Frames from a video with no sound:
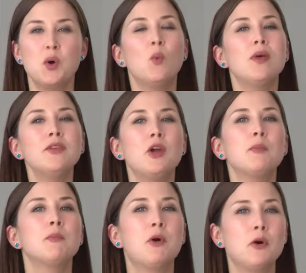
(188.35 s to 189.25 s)
Whether a
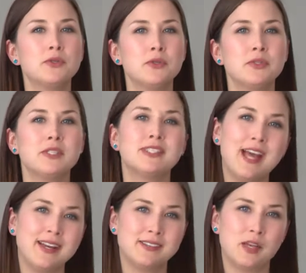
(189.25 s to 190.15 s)
proposal,
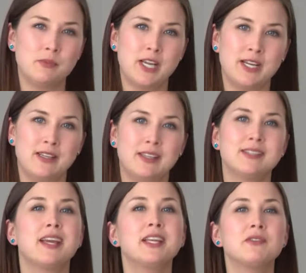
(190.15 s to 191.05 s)
status update,
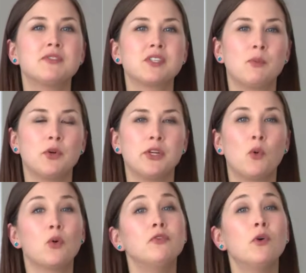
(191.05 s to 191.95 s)
executive summary,
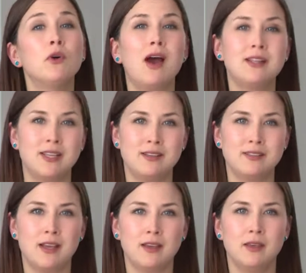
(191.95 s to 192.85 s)
or full content
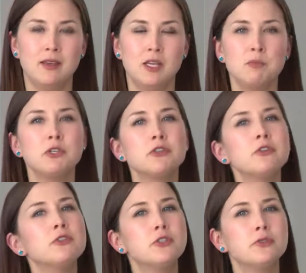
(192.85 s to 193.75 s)
deck, be sure
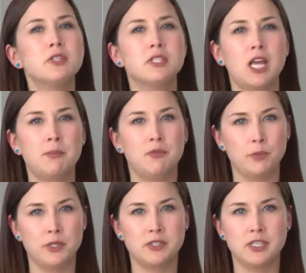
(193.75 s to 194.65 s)
to choose the type of
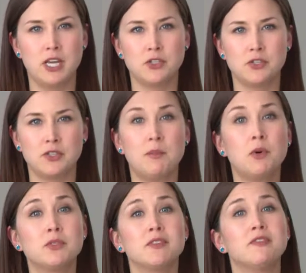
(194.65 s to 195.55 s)
presentation that
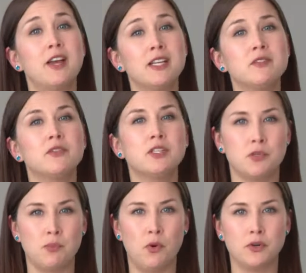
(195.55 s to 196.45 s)
most effectively
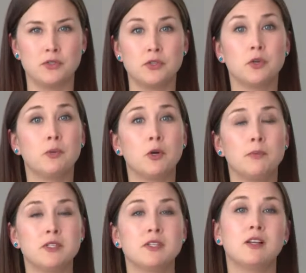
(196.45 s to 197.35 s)
supports your
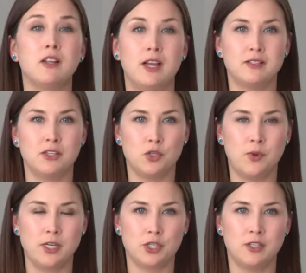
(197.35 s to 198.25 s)
purpose and client
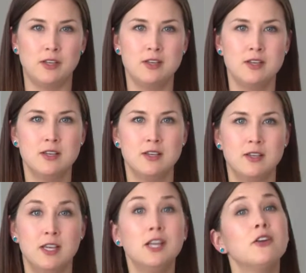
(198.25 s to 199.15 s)
situation.
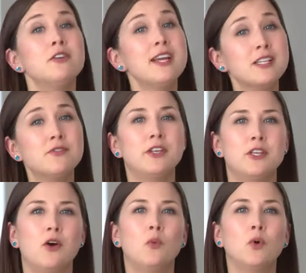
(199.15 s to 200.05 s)
In our next
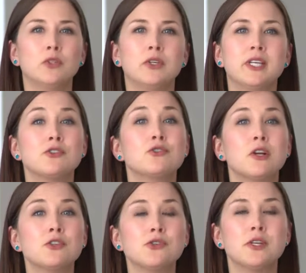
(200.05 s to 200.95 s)
video, we'll look at
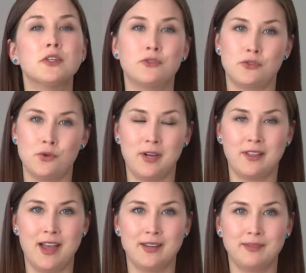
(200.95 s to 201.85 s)
structuring your
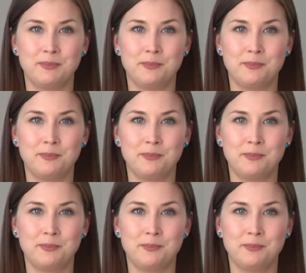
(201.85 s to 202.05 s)
storyline.